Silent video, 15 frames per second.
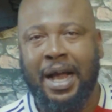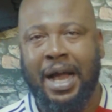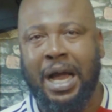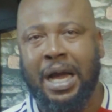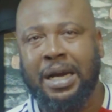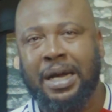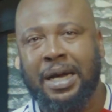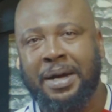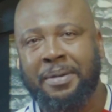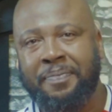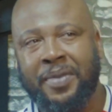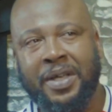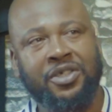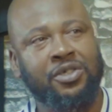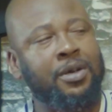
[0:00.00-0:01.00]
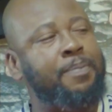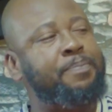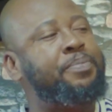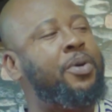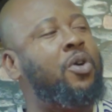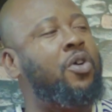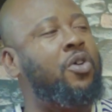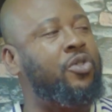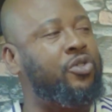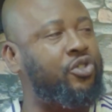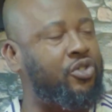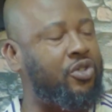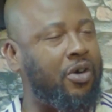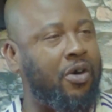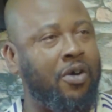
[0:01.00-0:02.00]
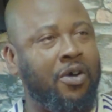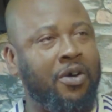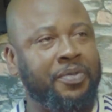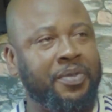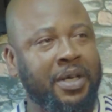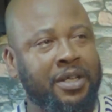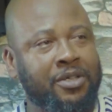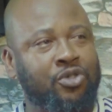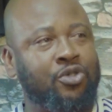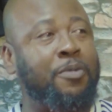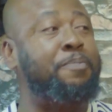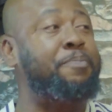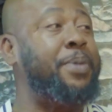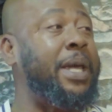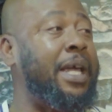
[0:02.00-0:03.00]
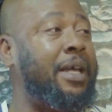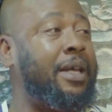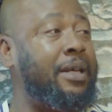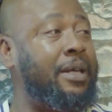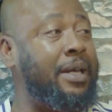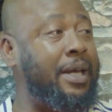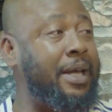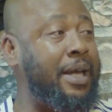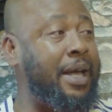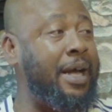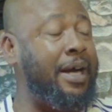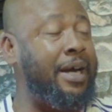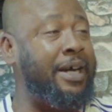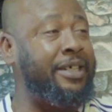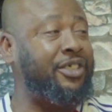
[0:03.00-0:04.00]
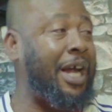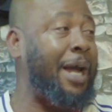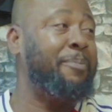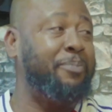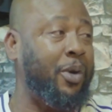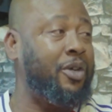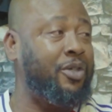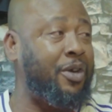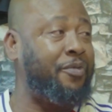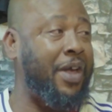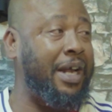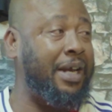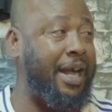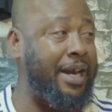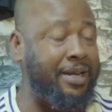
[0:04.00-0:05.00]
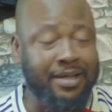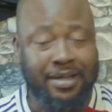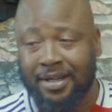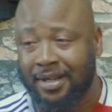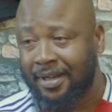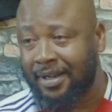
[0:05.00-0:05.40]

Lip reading: And the supposed or the to-be champions of England,